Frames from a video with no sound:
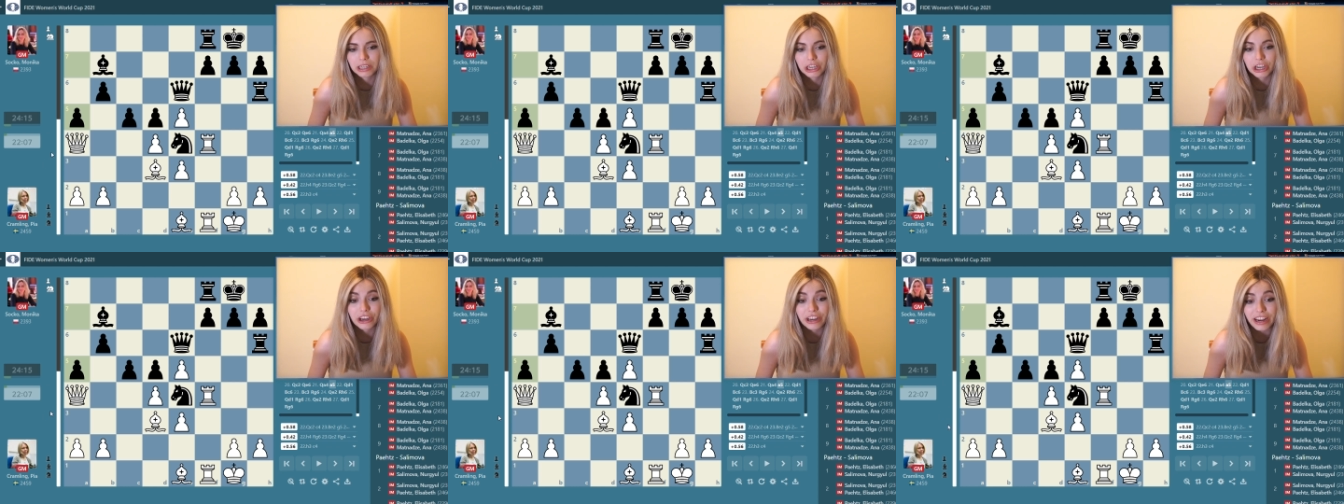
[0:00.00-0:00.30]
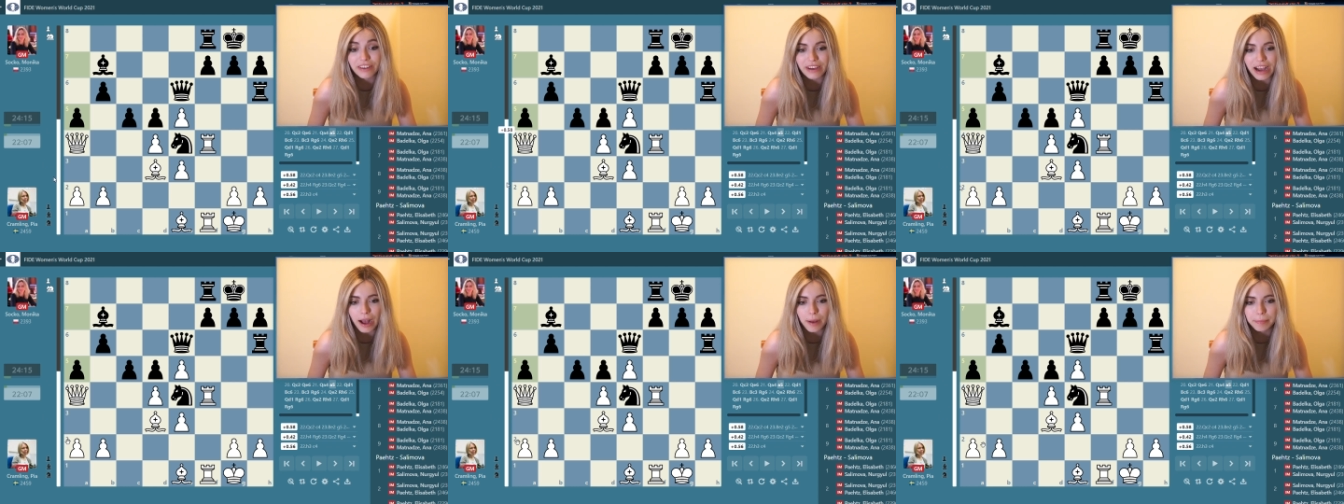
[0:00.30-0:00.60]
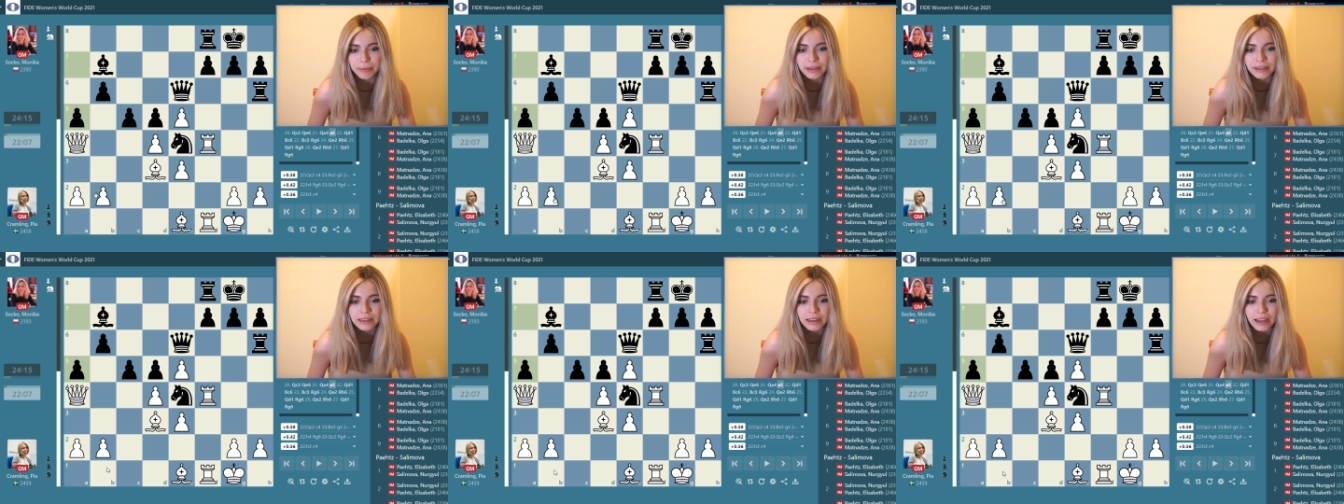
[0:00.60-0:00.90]
could have
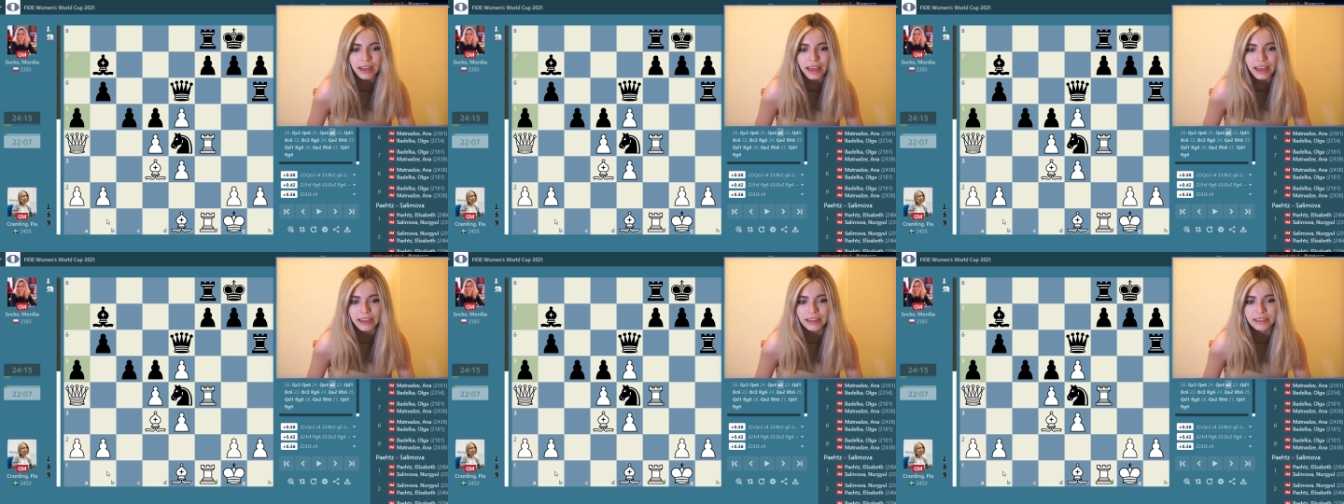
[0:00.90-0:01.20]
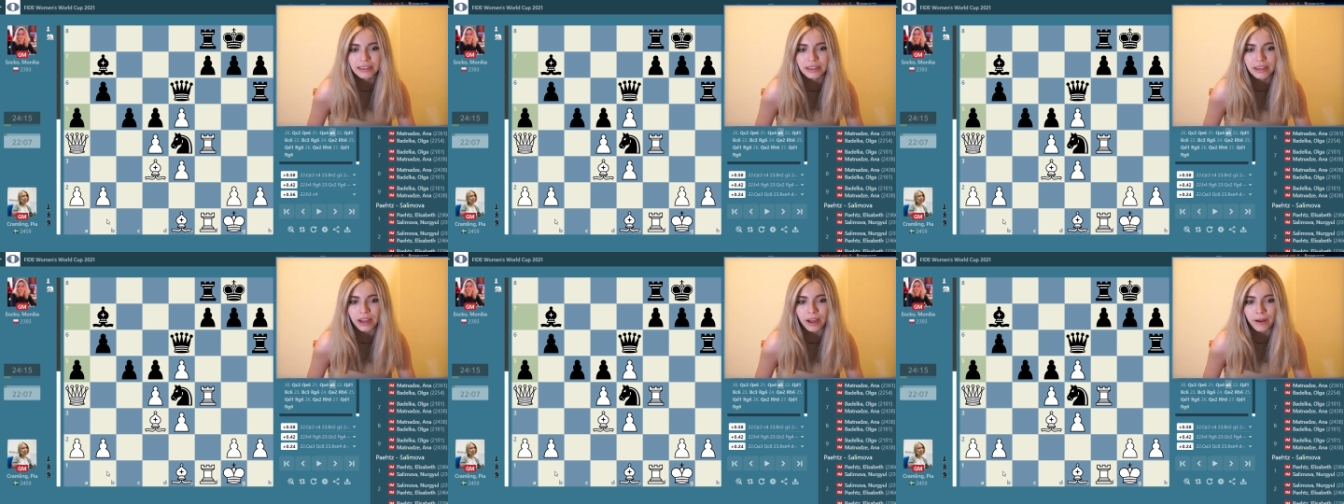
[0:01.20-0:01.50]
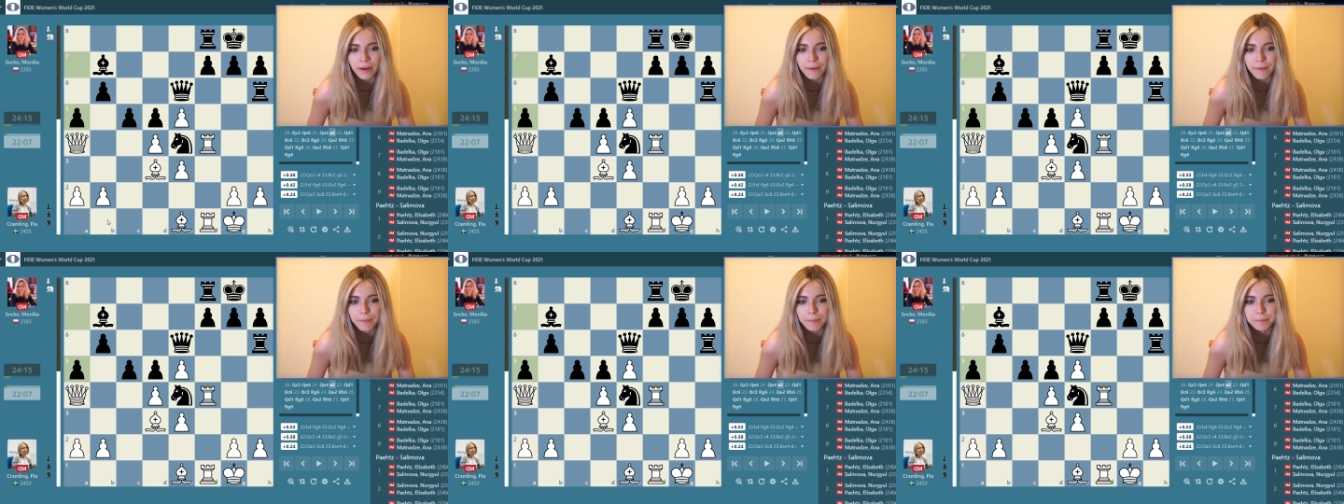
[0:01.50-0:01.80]
happened, and
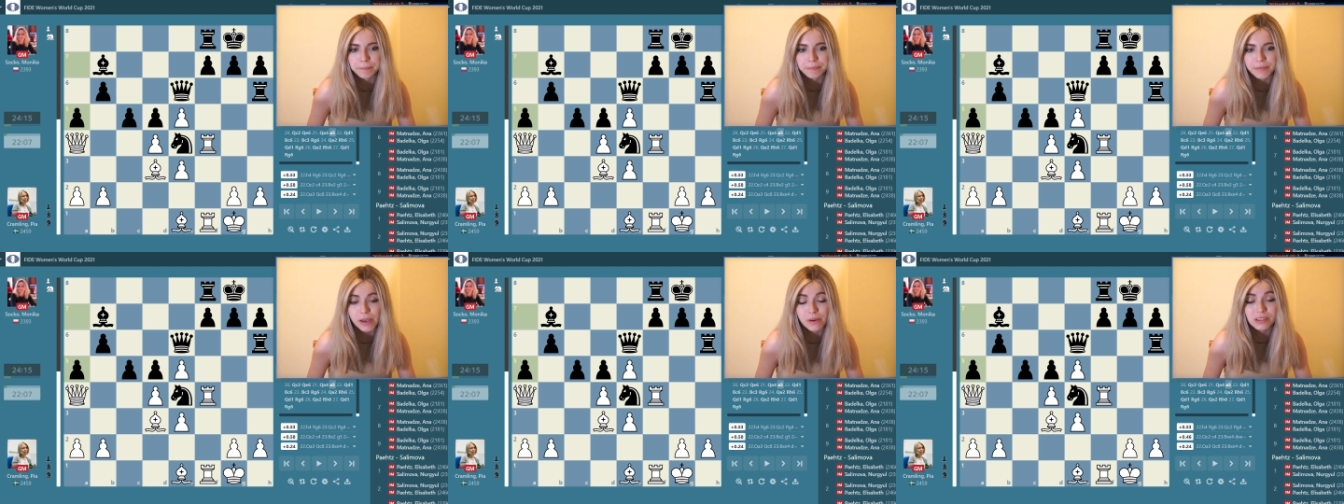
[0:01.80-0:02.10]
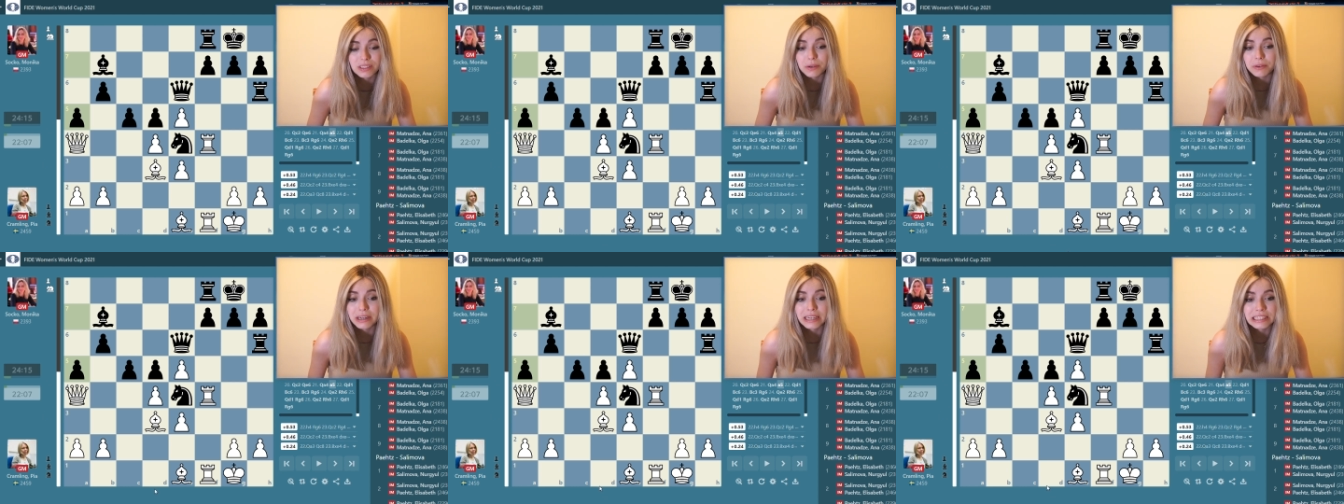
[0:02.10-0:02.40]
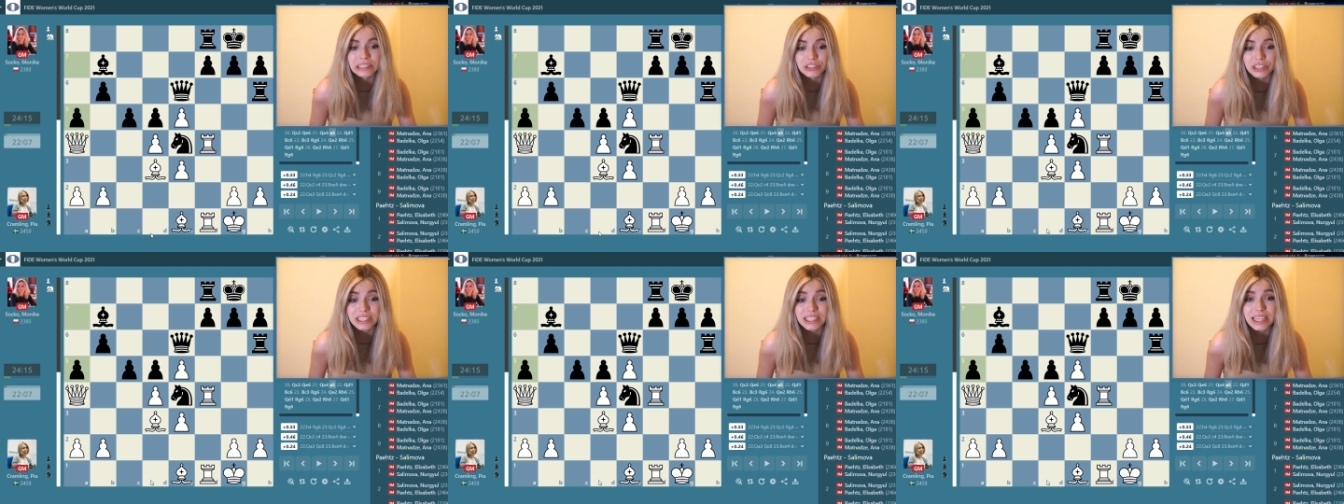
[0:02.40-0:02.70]
it was a really
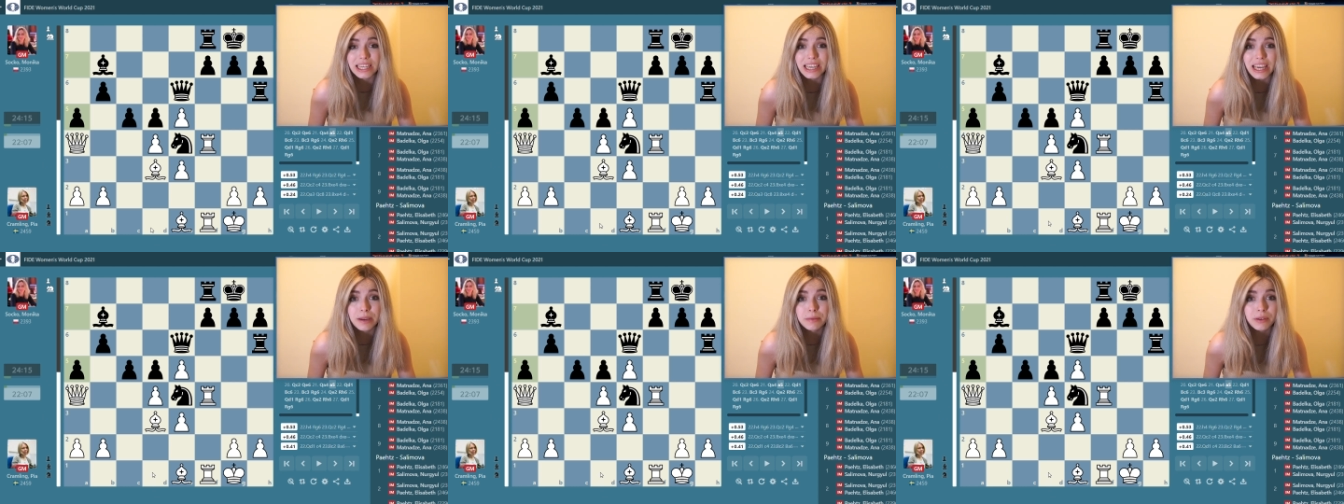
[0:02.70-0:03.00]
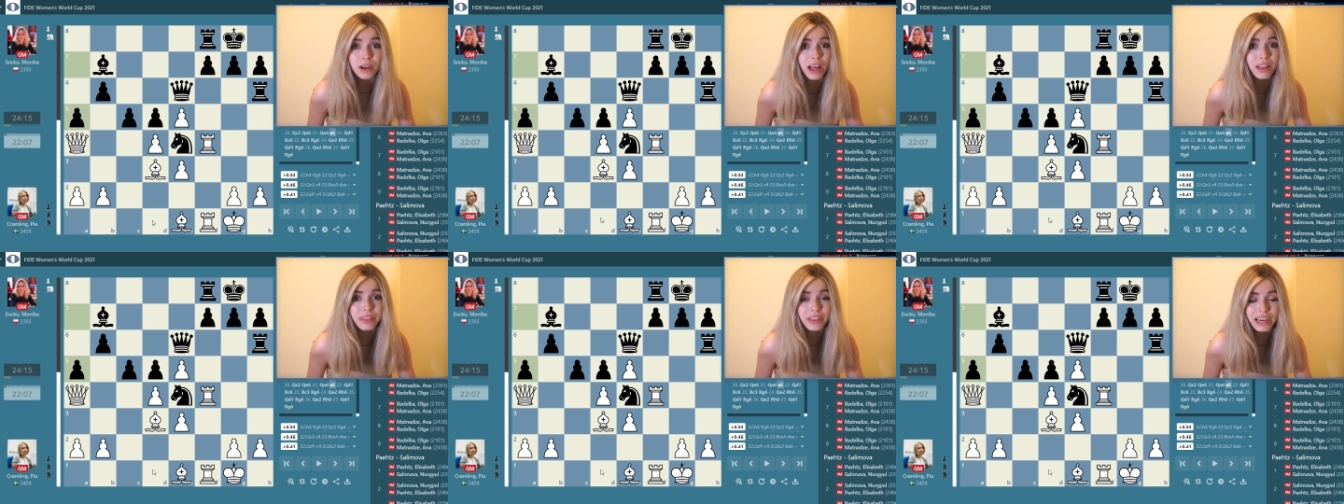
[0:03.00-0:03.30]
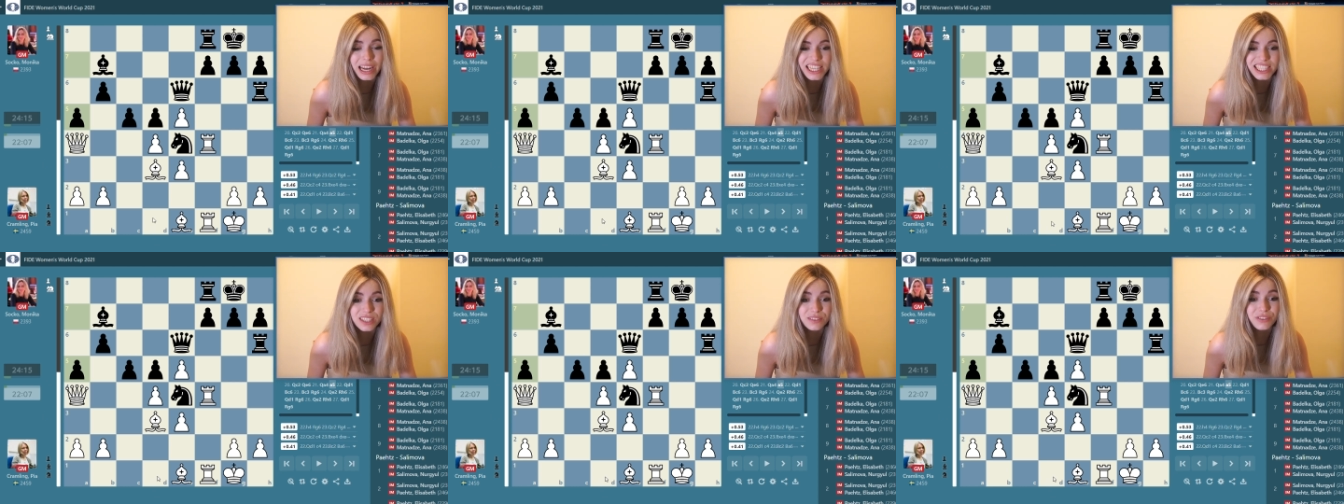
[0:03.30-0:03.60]
interesting game
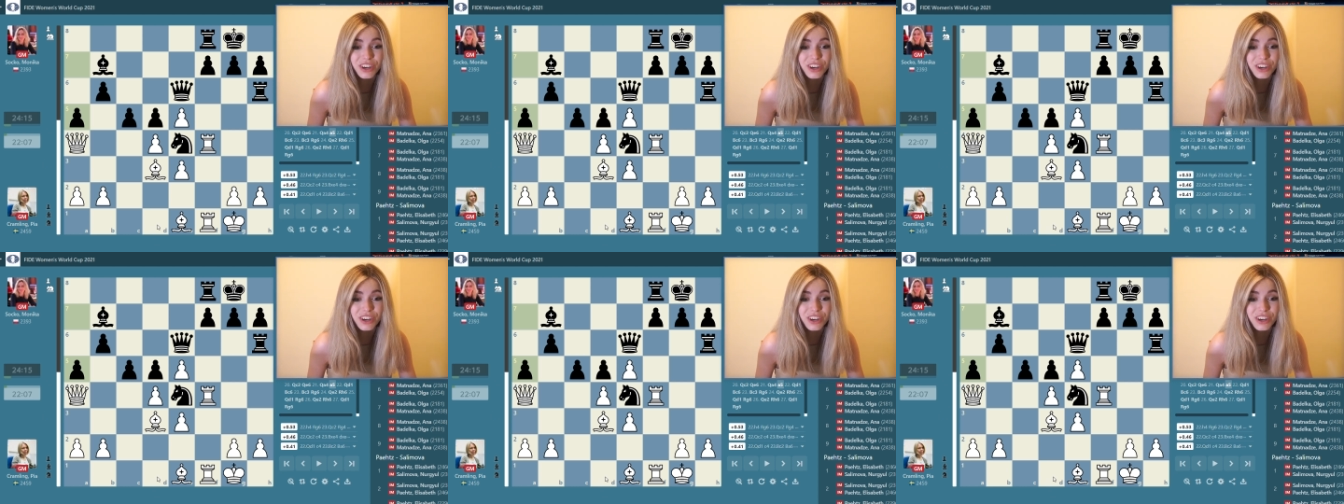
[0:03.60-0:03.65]
nonetheless,